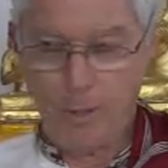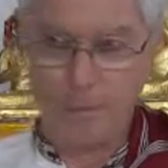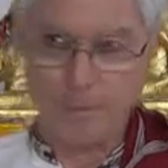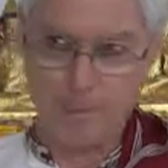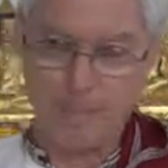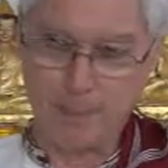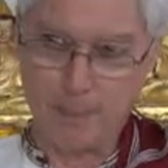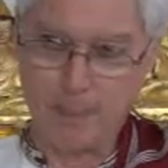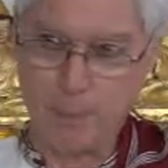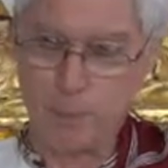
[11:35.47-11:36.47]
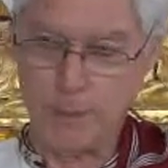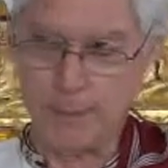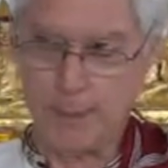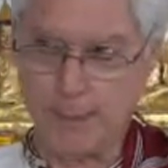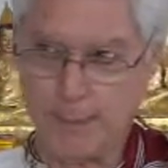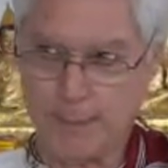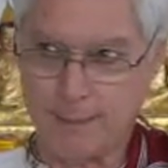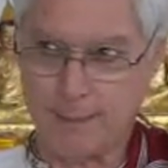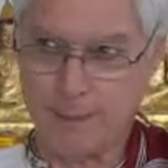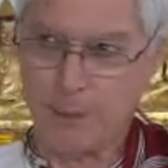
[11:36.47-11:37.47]
Also, I mean, I'm just musing here,
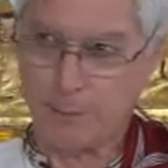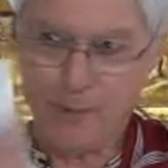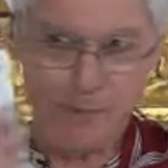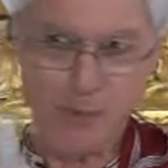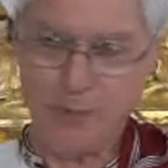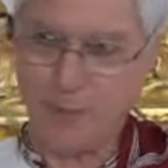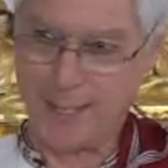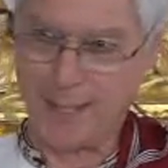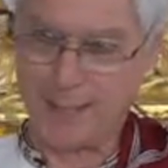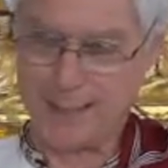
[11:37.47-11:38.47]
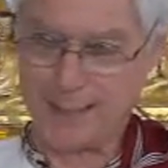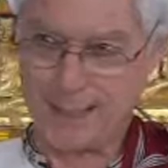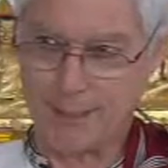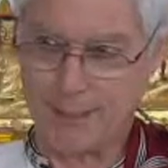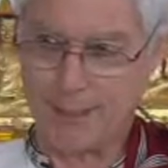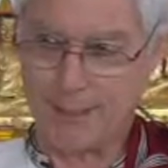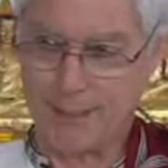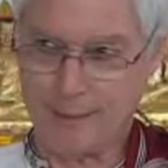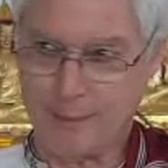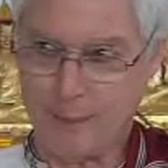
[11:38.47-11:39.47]
but I was really moved by this. I
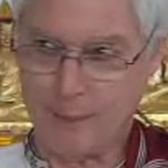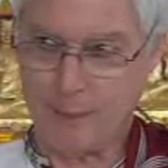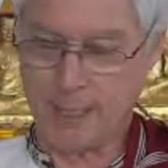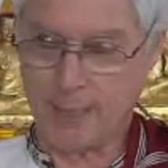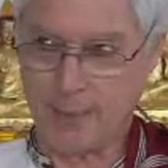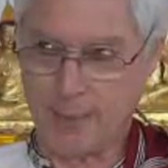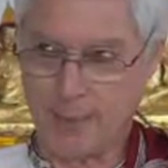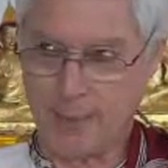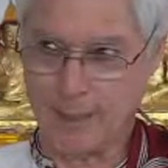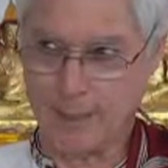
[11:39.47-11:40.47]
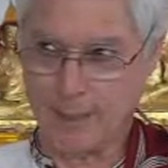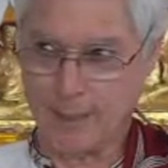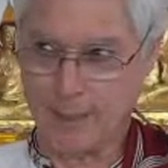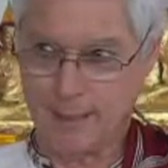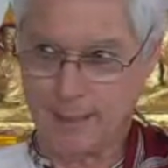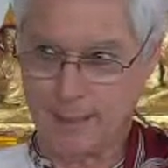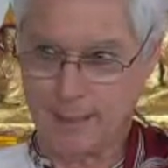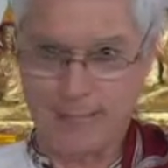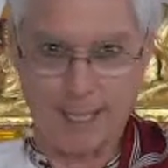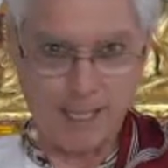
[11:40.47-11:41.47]
hadn't seen it before.
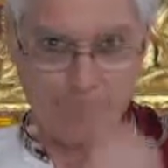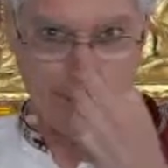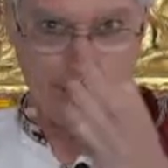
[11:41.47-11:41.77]
But I kind